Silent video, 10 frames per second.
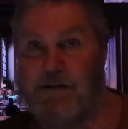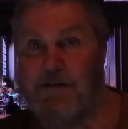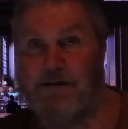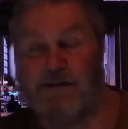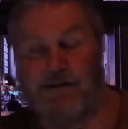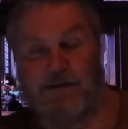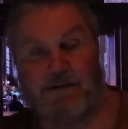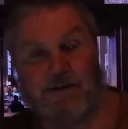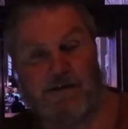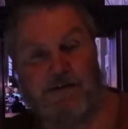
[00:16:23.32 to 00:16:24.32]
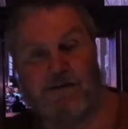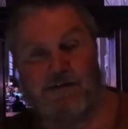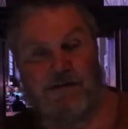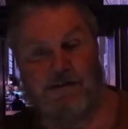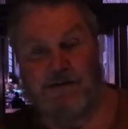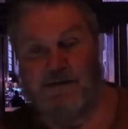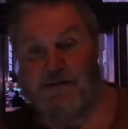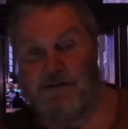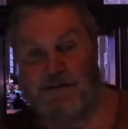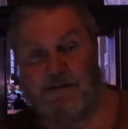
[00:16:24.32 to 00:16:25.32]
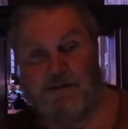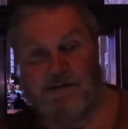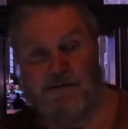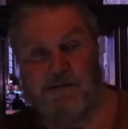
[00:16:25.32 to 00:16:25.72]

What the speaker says: No one is speaking in this clip.